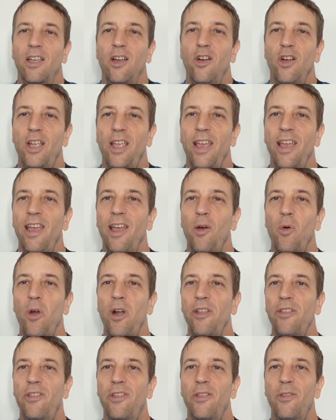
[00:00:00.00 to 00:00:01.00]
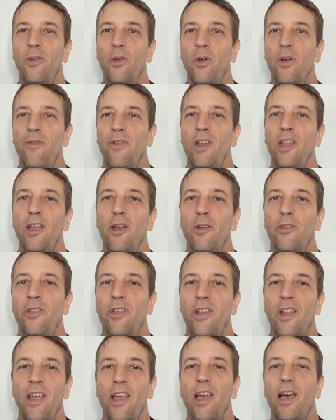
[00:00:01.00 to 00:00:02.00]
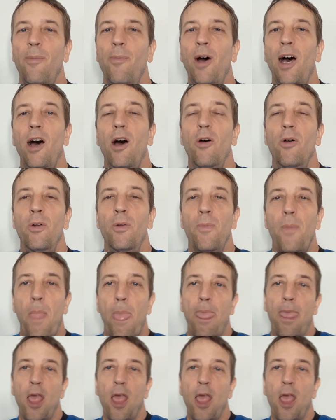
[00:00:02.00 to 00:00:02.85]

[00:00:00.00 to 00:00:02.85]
Okay, I wanted to do a video today about